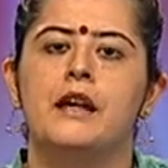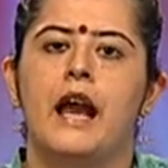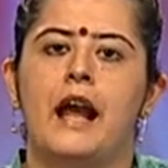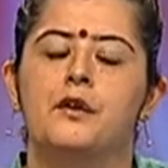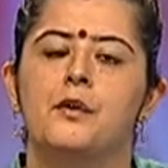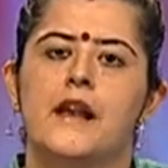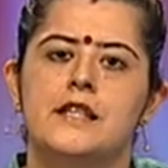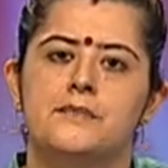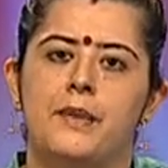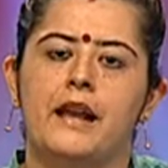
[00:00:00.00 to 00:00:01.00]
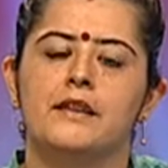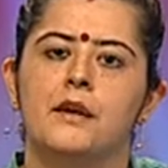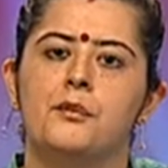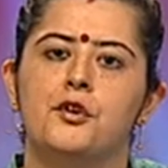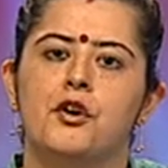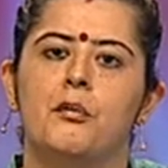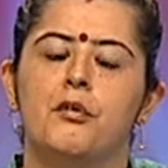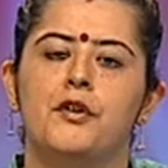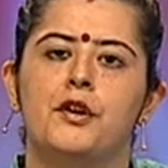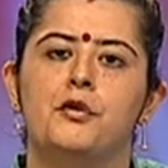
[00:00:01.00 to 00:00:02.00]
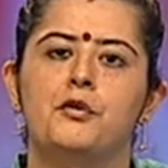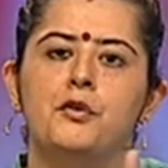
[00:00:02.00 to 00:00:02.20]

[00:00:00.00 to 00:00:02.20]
and to expect them on top of it to